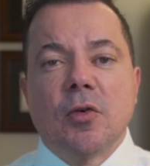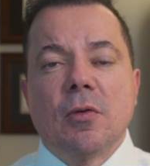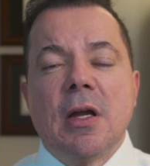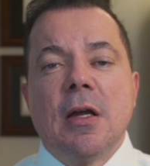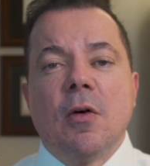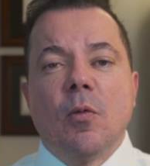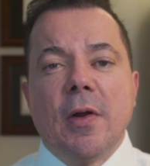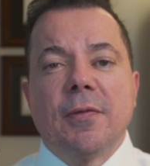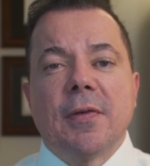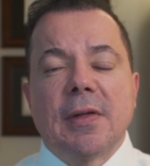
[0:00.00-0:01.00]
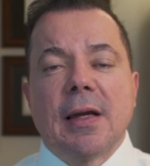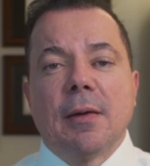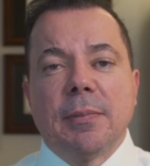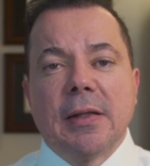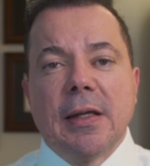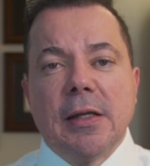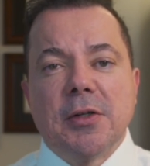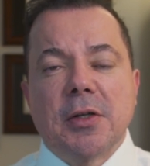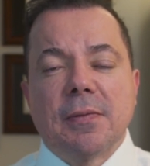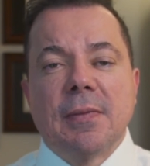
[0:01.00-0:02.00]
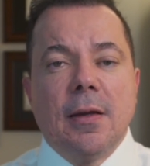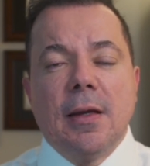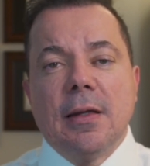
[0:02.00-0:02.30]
you with the application.